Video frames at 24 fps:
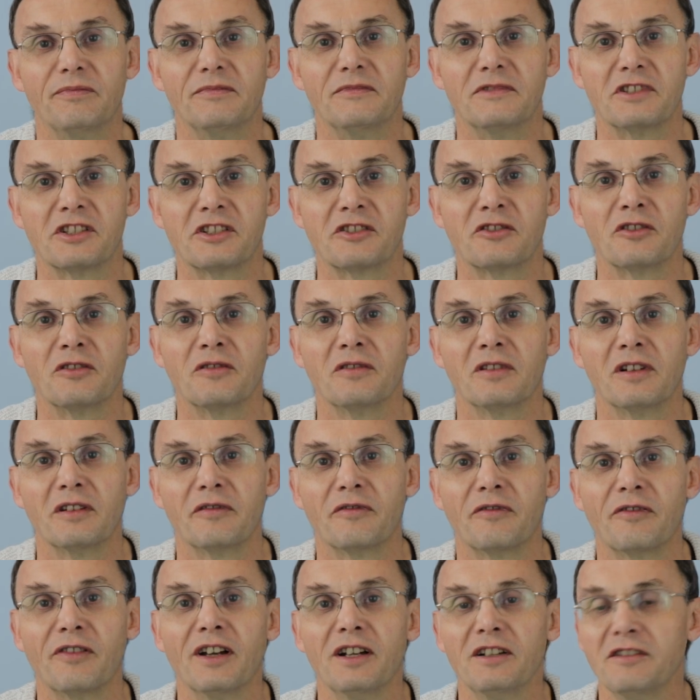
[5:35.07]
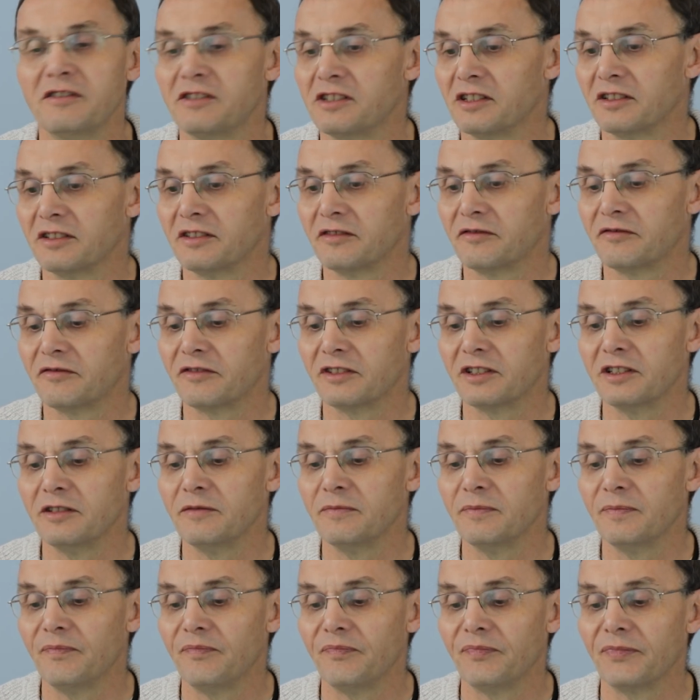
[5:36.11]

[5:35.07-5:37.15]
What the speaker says: stronger flows on the Frome,